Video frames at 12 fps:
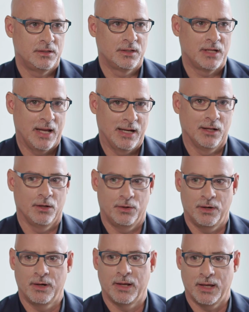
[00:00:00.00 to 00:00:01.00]
kind of
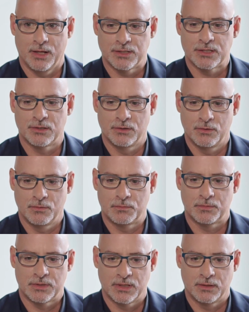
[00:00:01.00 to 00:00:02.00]
learn how to
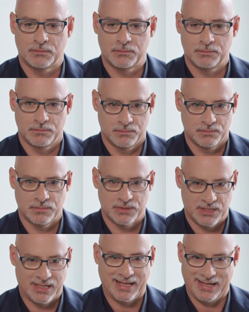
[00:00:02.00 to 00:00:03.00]

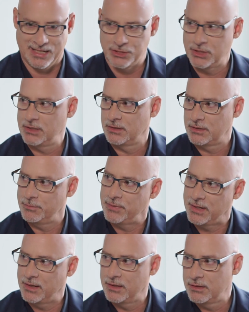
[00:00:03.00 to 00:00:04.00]
get edgy and
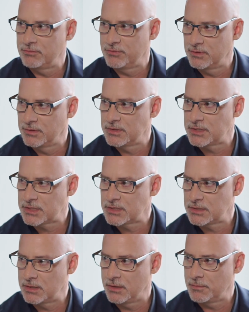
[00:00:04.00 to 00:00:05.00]
competitive, and
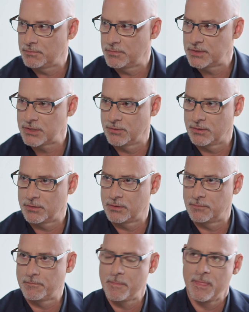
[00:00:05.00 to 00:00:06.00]
so
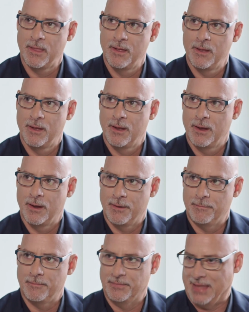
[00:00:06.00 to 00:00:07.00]

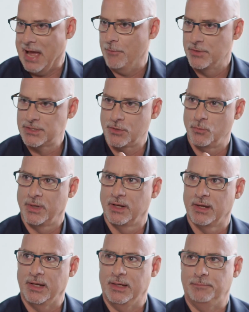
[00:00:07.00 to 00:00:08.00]
that was a
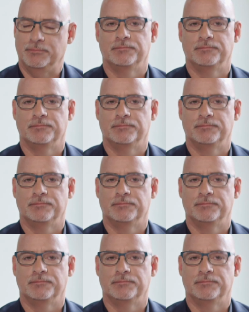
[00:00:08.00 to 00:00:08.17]
really